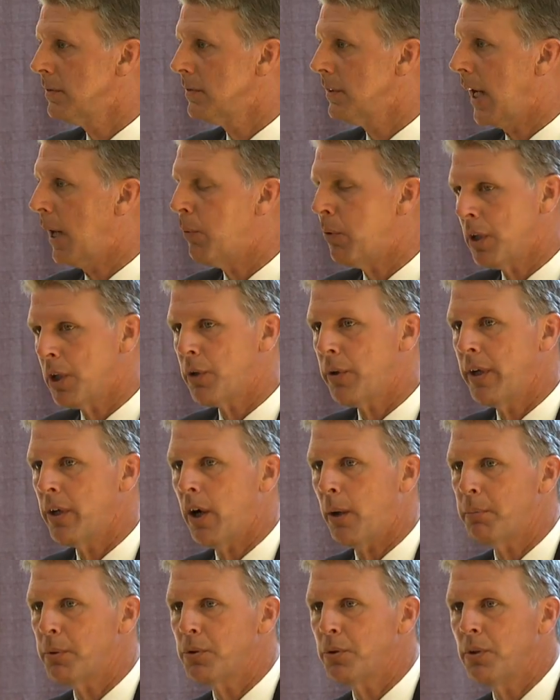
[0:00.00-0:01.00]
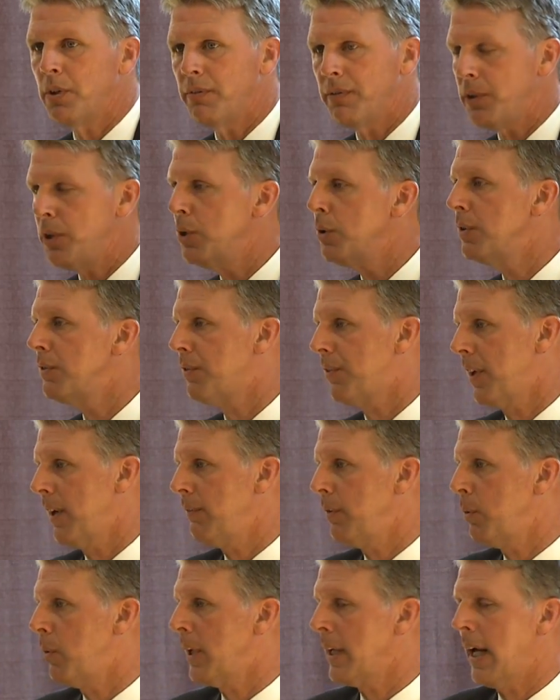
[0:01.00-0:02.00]
I want to create opportunity for you and for
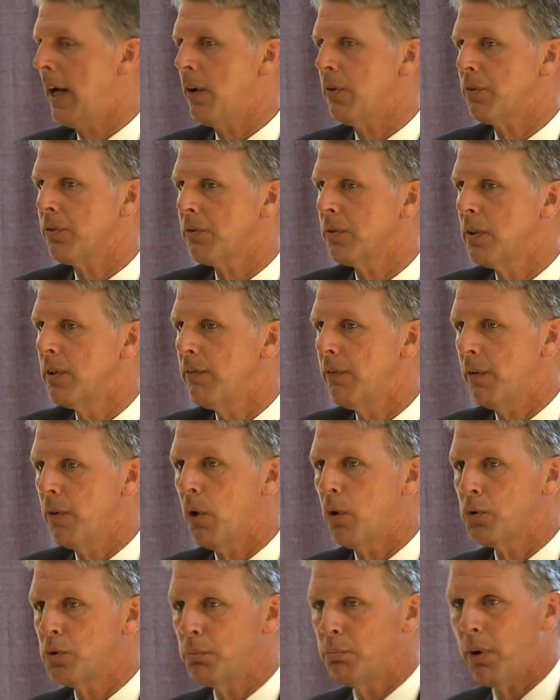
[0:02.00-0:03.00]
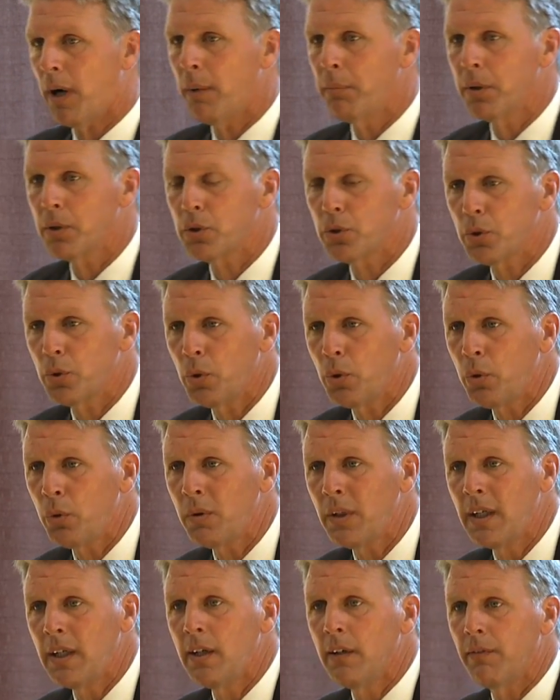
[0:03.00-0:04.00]
everyone else, for those in public school,
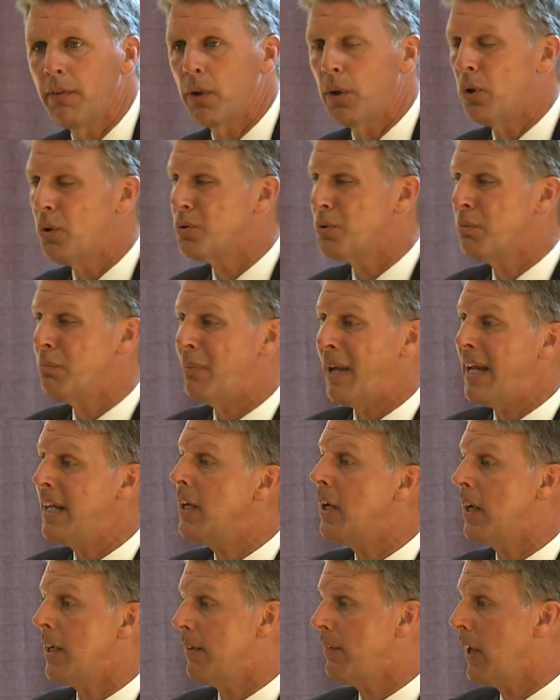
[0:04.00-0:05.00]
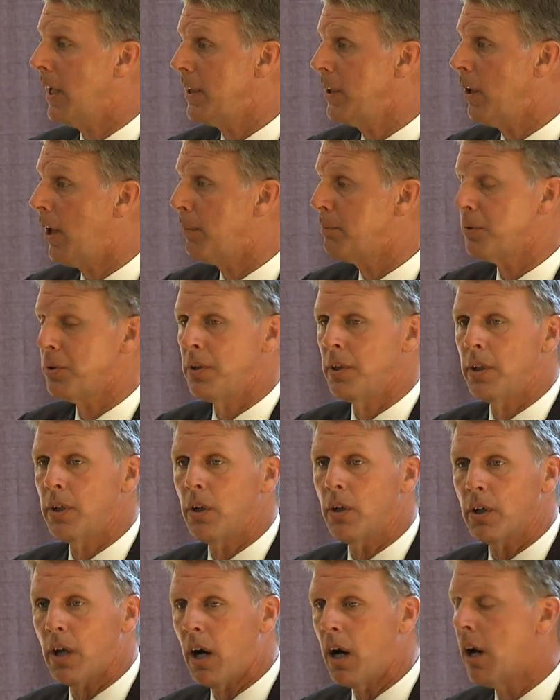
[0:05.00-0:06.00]
for those who may not have gotten the opportunity to
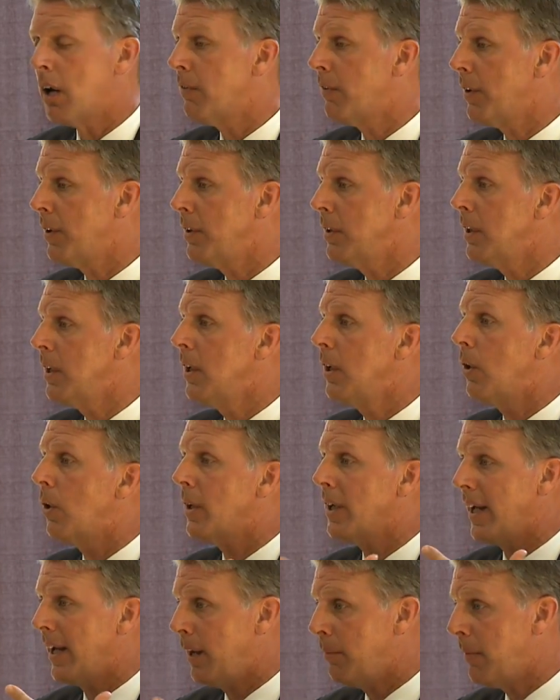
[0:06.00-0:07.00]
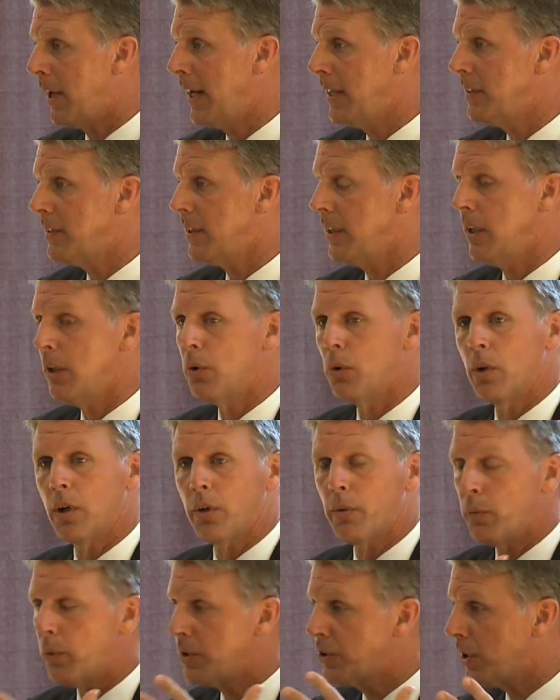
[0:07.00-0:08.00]
go to Harvard or to MIT,
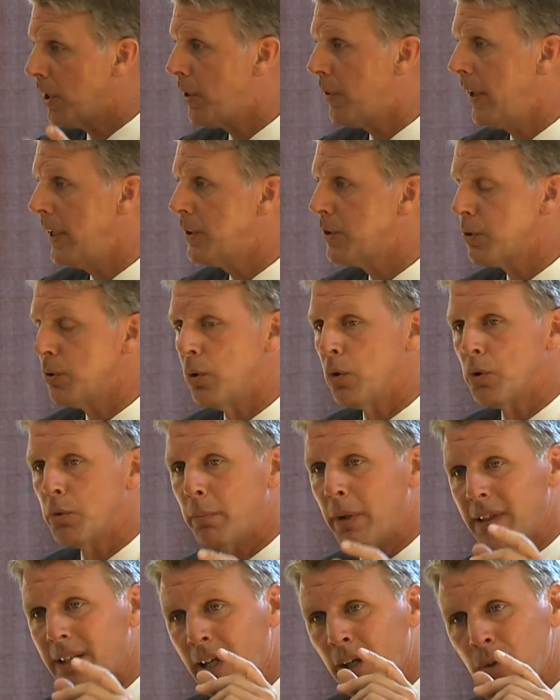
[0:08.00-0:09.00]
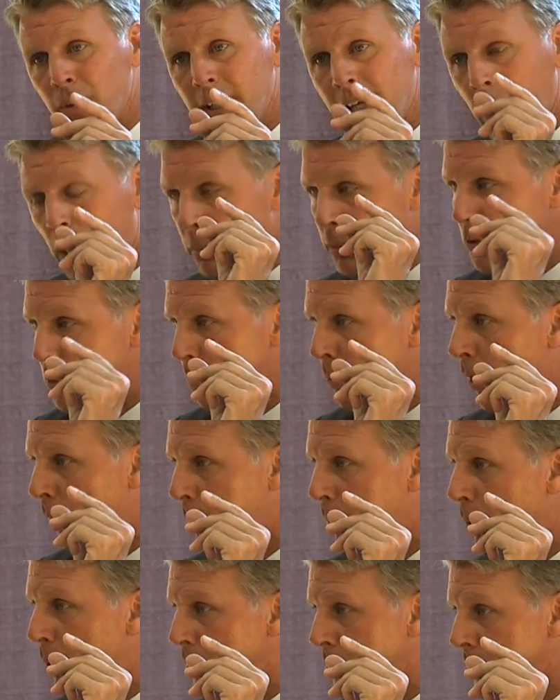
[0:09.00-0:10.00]
which are great schools, but they only help a small
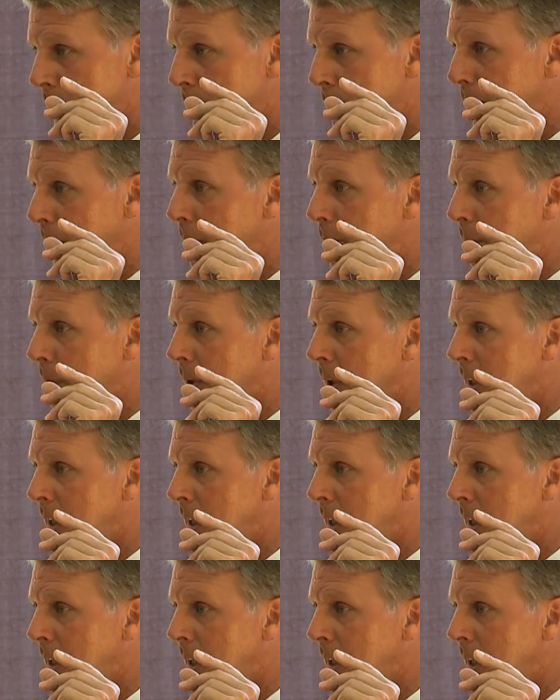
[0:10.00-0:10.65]
portion of people.